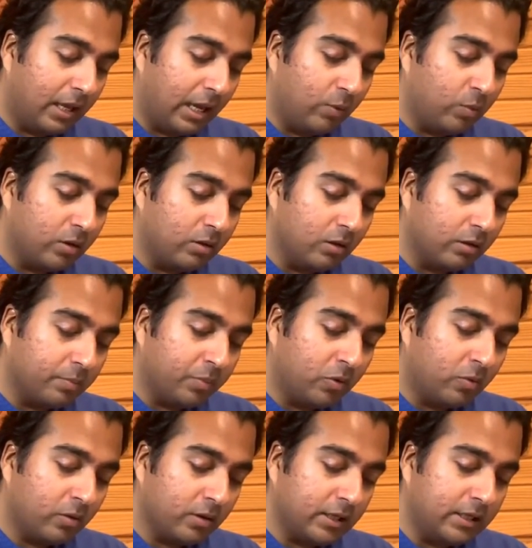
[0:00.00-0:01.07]
It would look
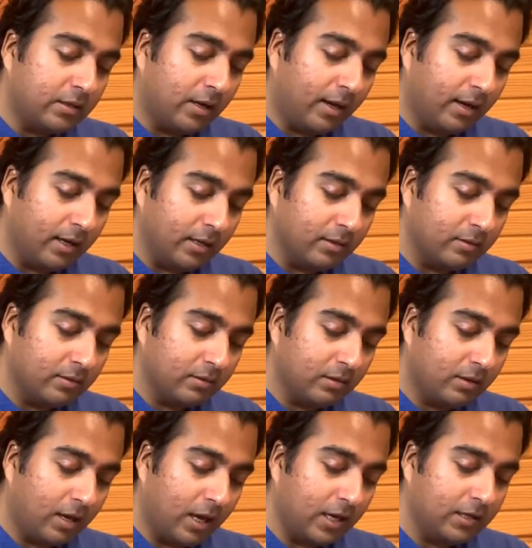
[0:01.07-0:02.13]
poorly dyed
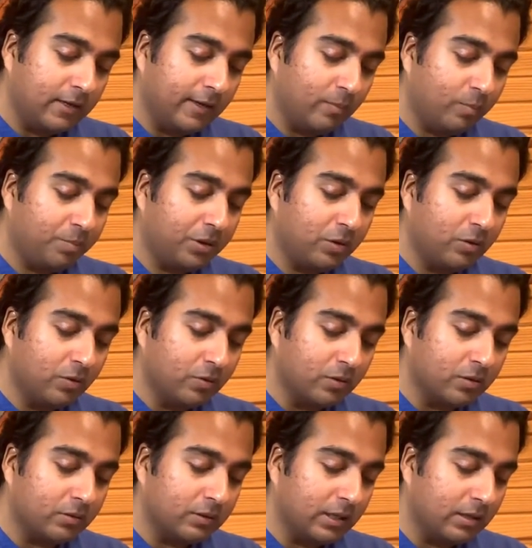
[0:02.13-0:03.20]
and
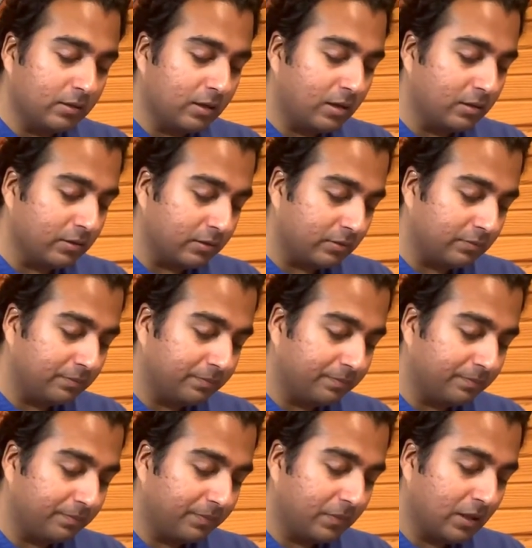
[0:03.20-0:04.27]
impure in color.
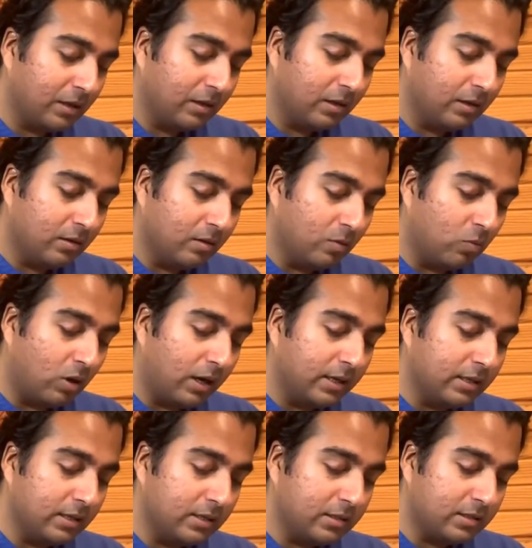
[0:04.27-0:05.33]

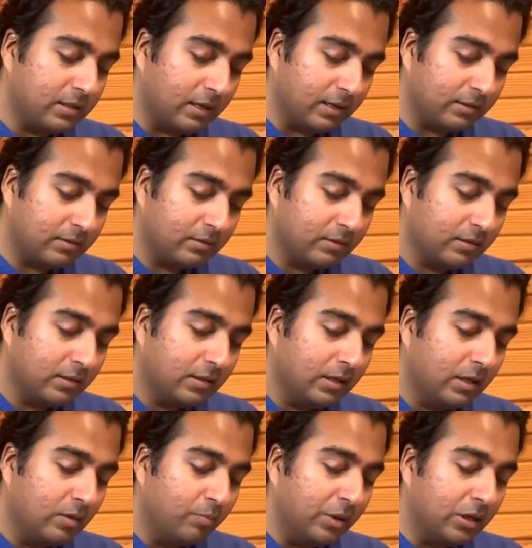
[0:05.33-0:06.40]
Why is that?
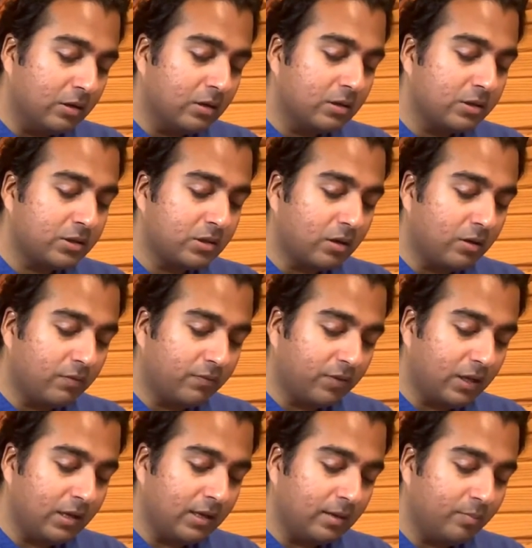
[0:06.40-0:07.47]
Because
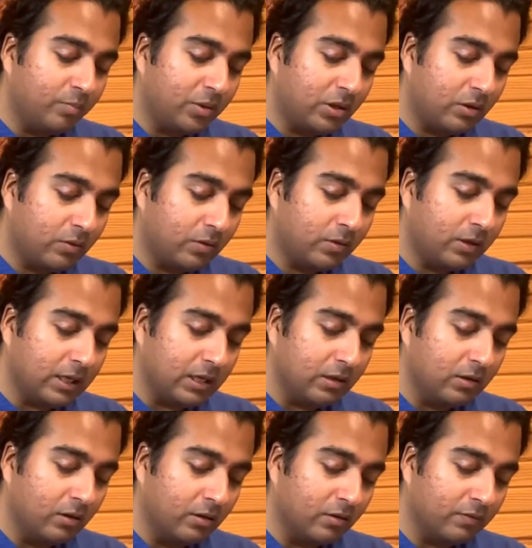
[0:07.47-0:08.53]
of the
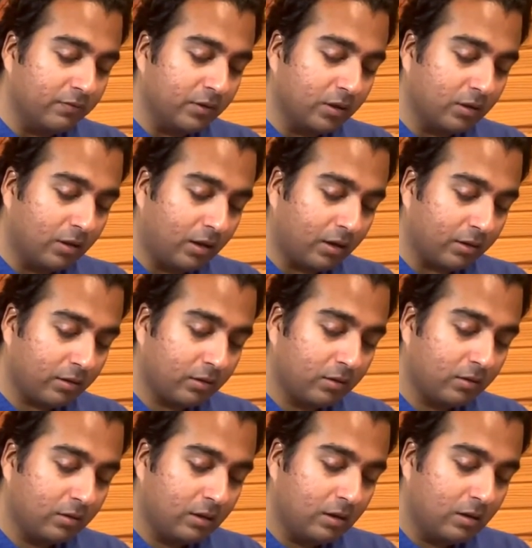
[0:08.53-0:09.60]
impurity of the
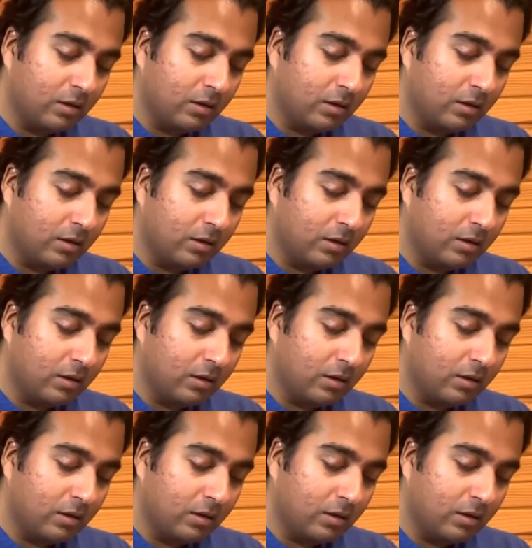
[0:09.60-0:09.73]
cloth.